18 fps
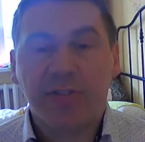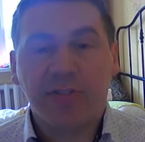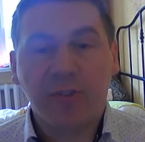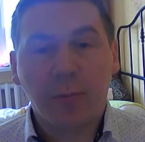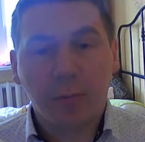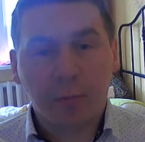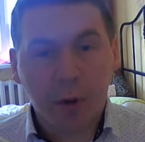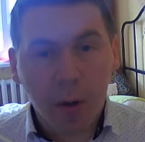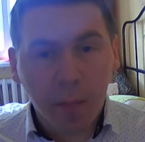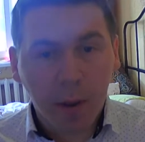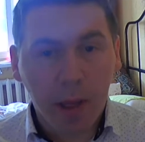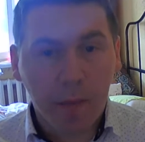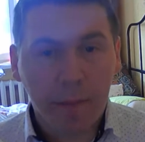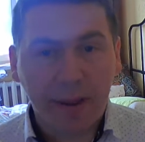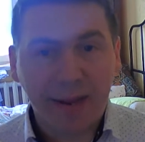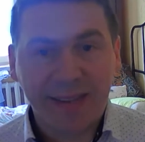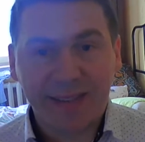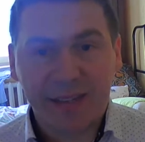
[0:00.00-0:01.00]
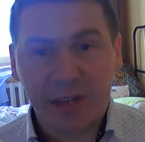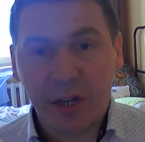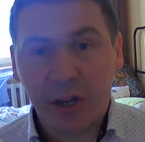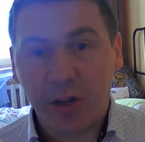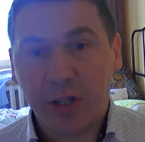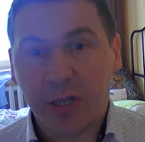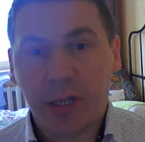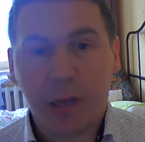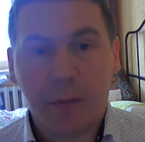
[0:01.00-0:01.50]
So problem-based
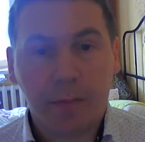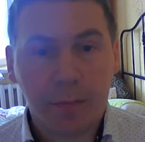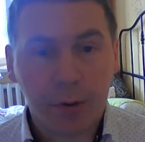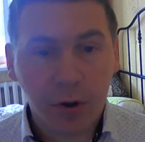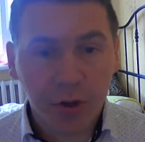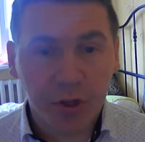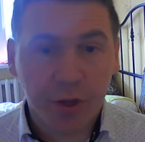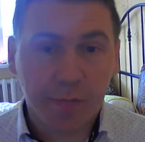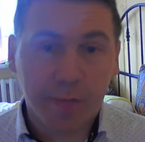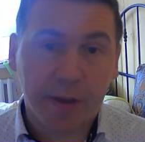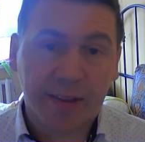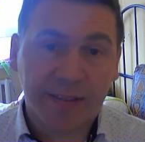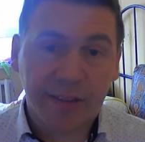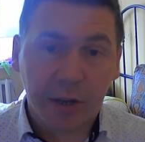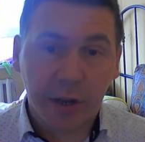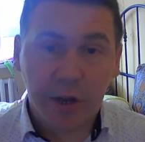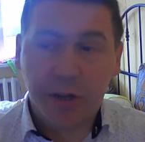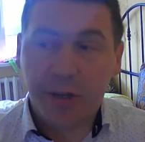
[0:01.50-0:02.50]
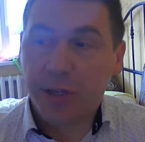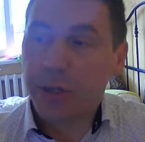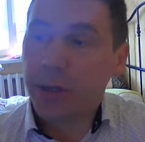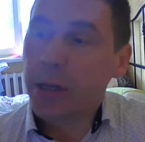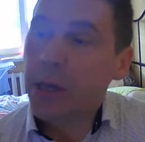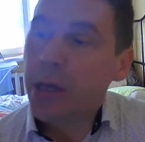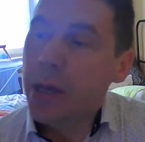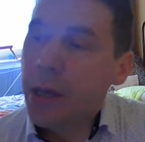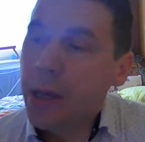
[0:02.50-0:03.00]
learning and project-based learning
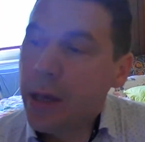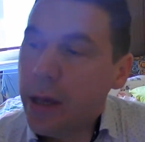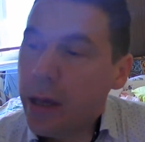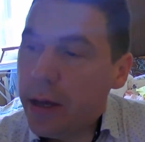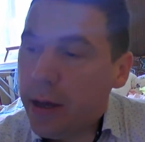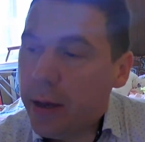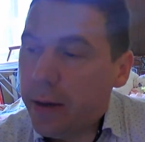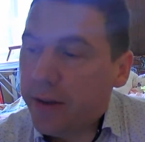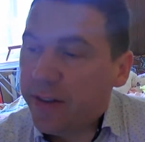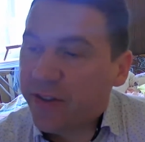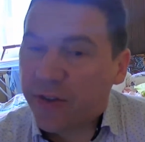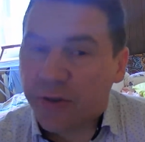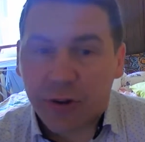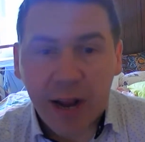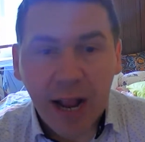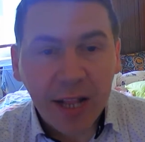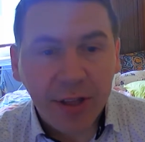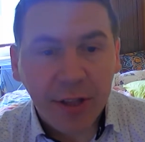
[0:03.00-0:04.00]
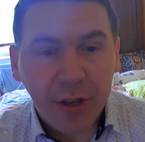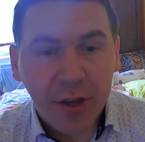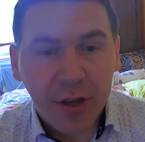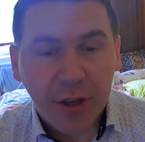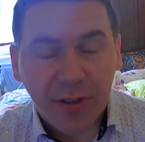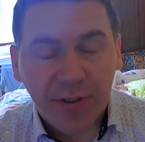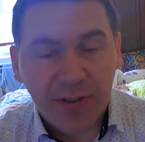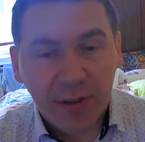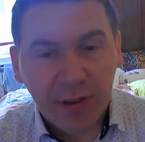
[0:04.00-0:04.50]

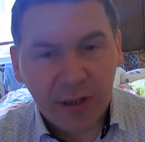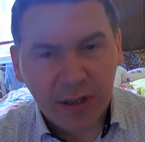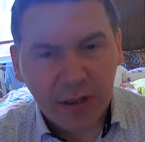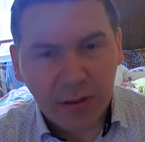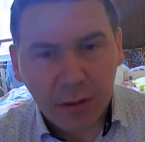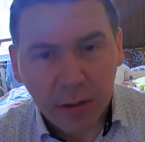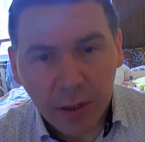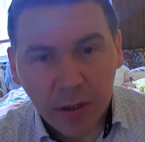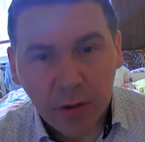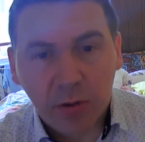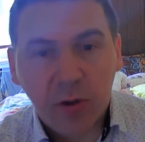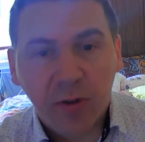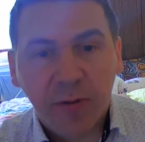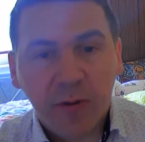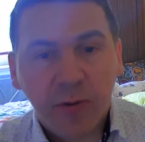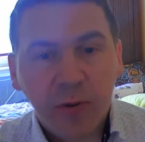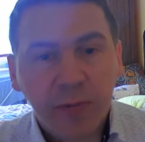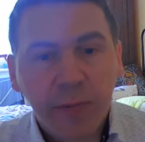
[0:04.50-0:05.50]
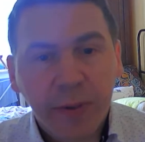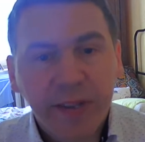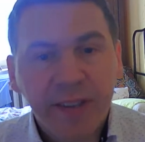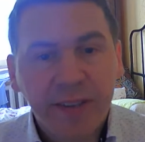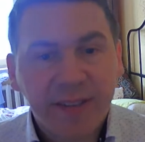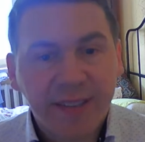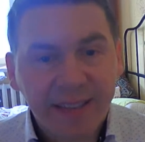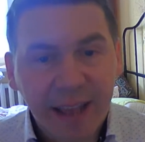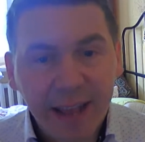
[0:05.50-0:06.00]
strategies could be
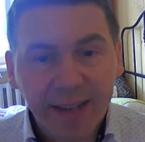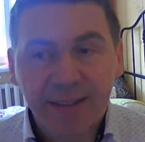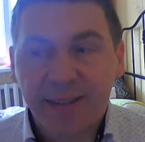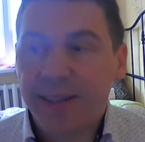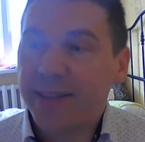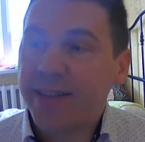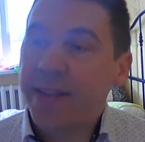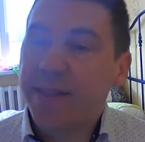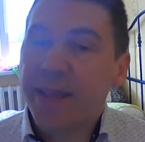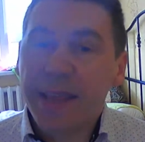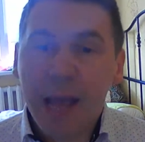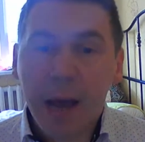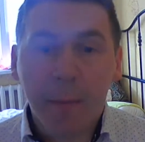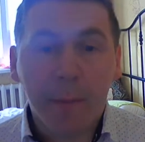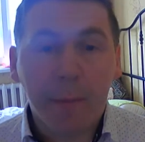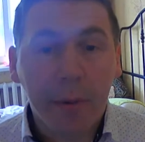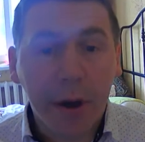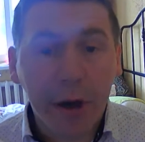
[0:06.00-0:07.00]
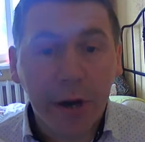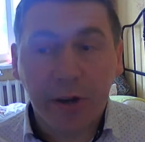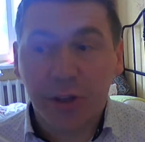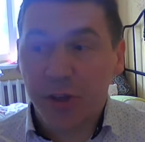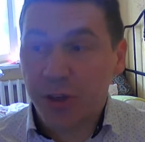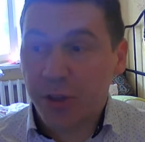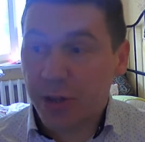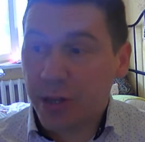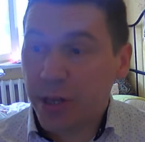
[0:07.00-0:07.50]
said that they are
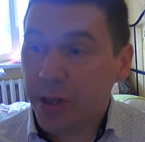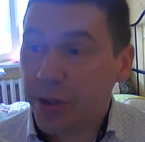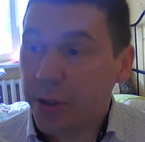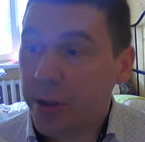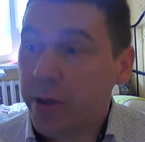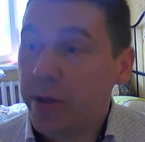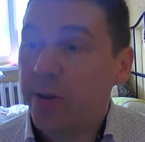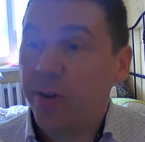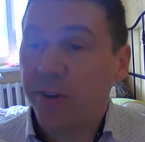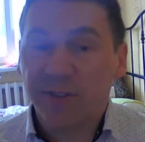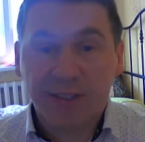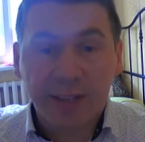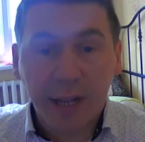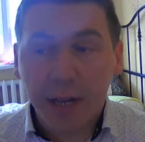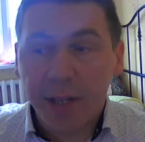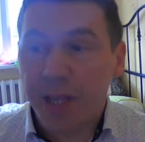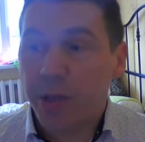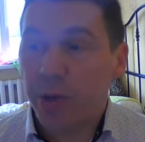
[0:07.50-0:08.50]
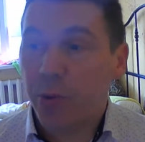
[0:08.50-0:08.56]
merged in Roskilde